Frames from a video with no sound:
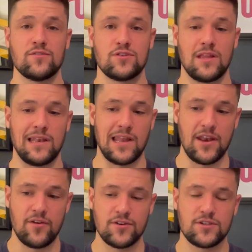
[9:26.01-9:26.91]
So the
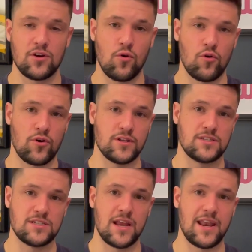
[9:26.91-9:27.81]
lender is going to order and
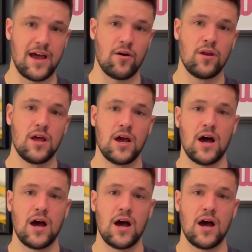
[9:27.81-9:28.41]
send out